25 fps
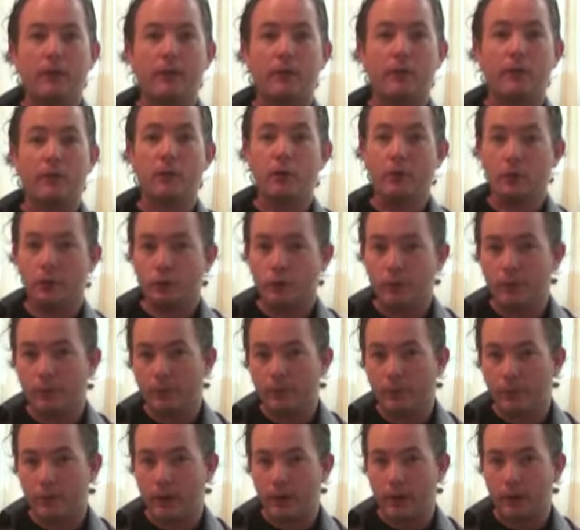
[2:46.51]
If you don't
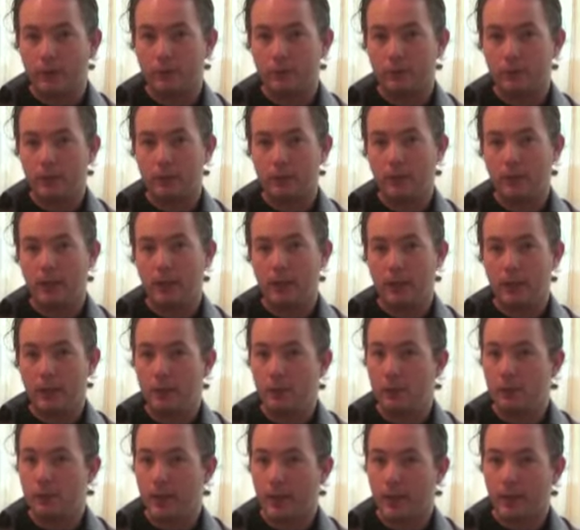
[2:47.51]
trim their nails and
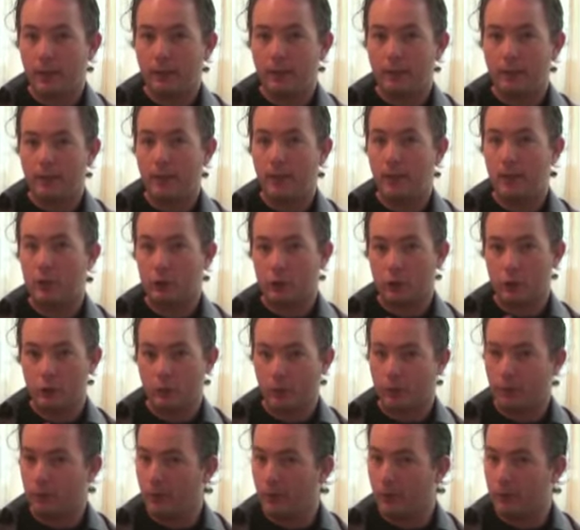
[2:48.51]
they do that, it's
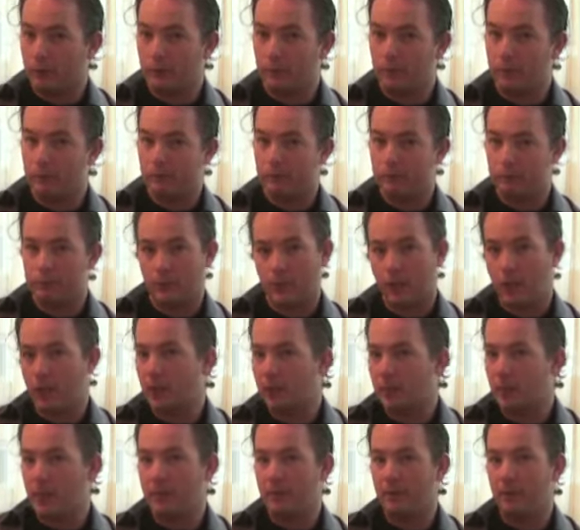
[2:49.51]
your fault,
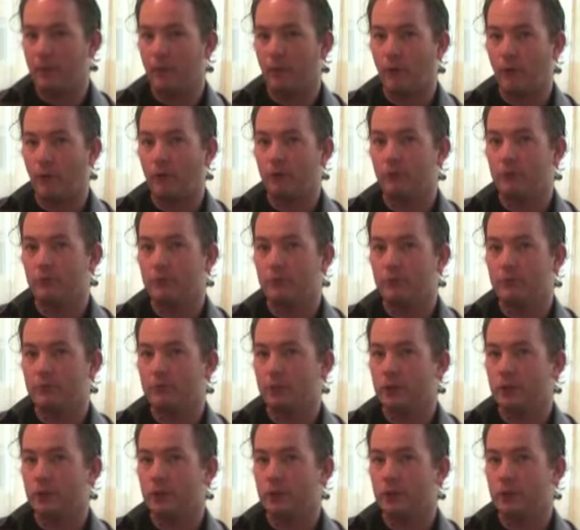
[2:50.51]
not the baby's fault.